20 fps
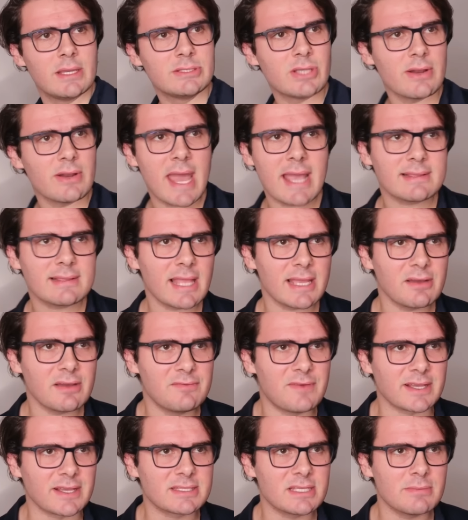don't act like a
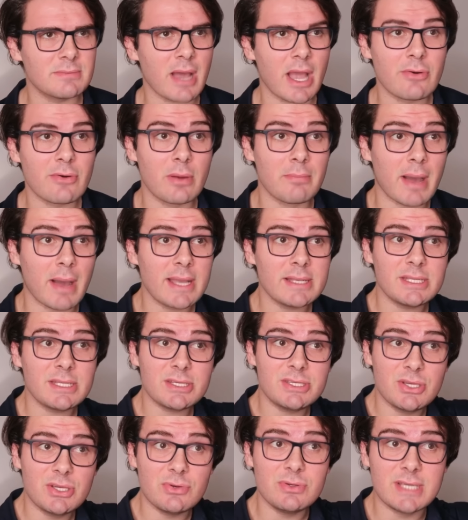victim. I
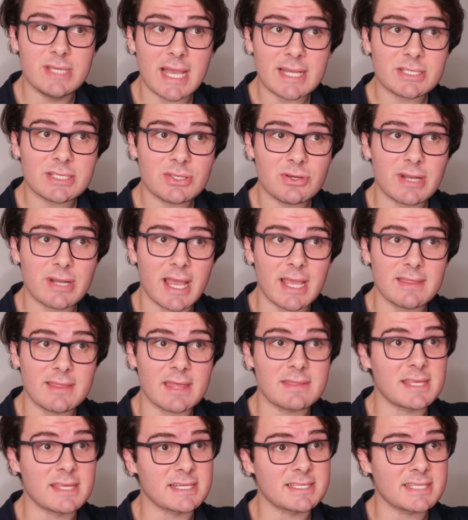reminded you yesterday
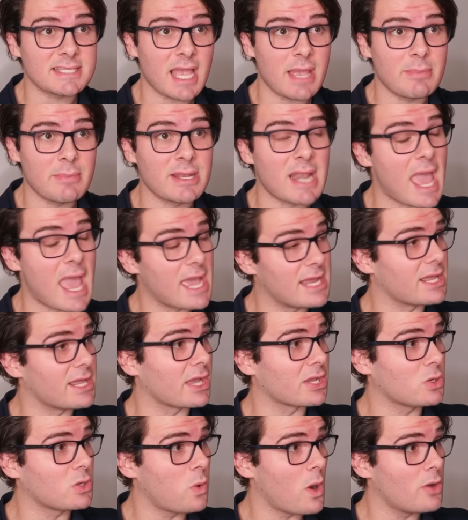that the assignment, and
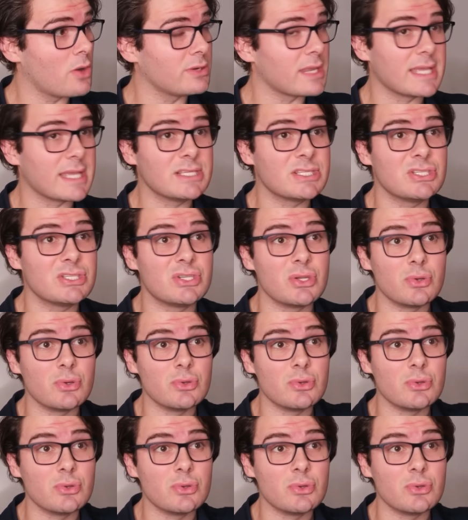I quote, is due